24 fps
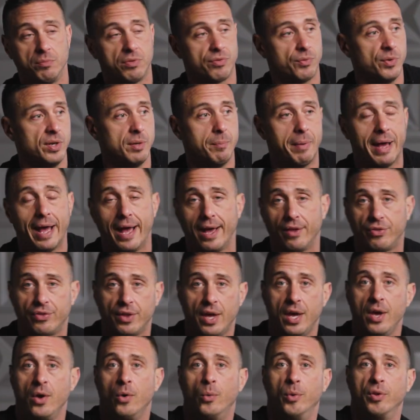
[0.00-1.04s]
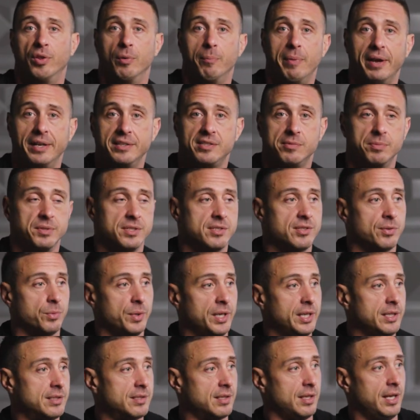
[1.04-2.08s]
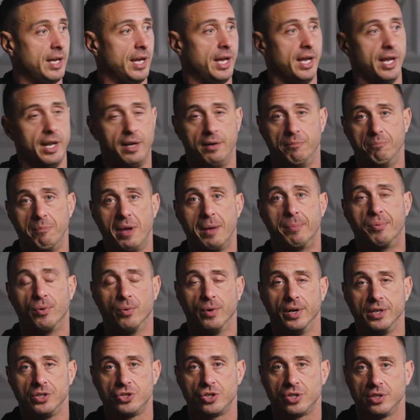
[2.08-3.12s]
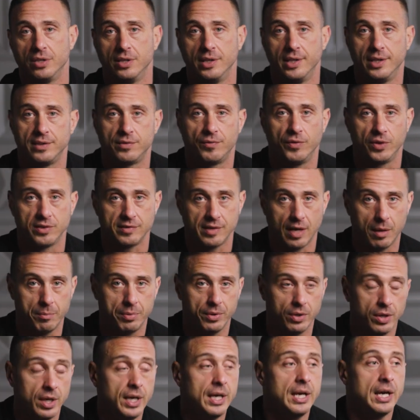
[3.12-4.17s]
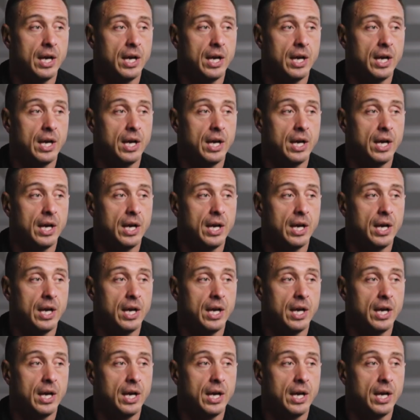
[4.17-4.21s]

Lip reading: 3-bath with a basement suite in Maple Ridge, that's for example.